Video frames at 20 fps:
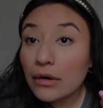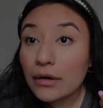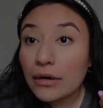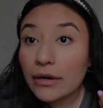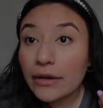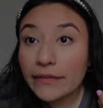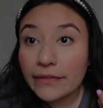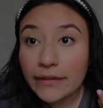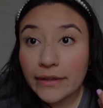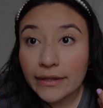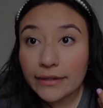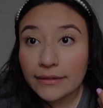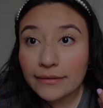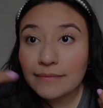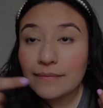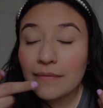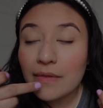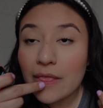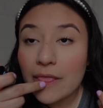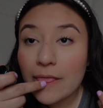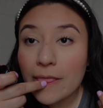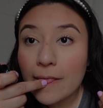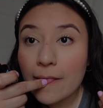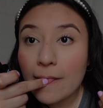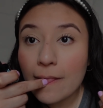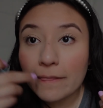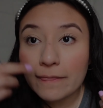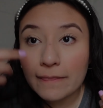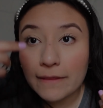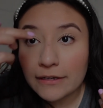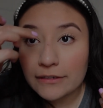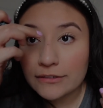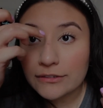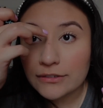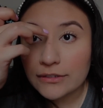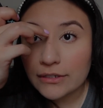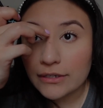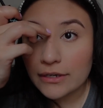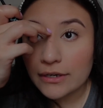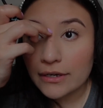And then there's
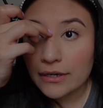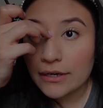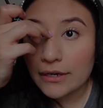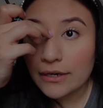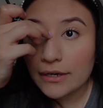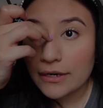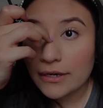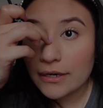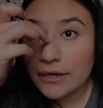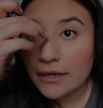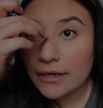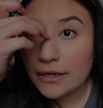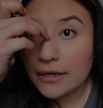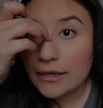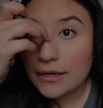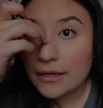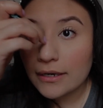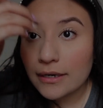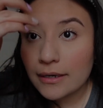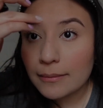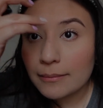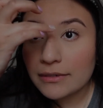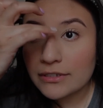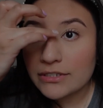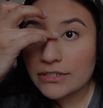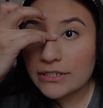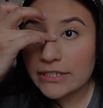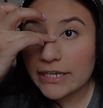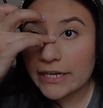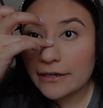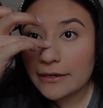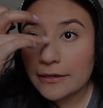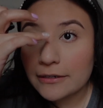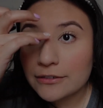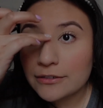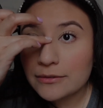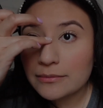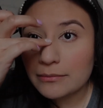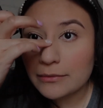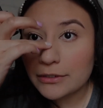the mascara
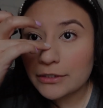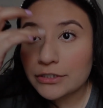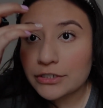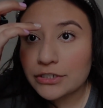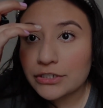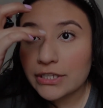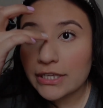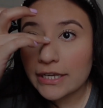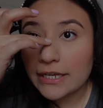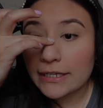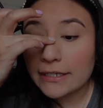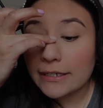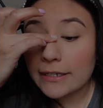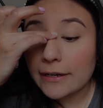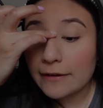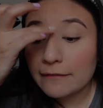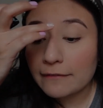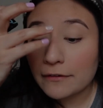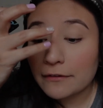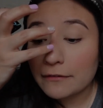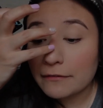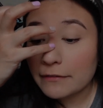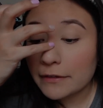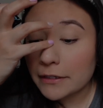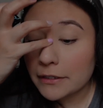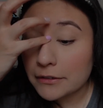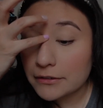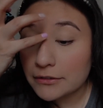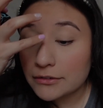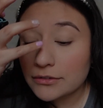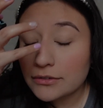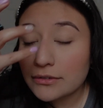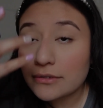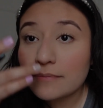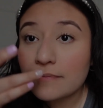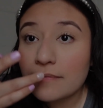smudge that never fails,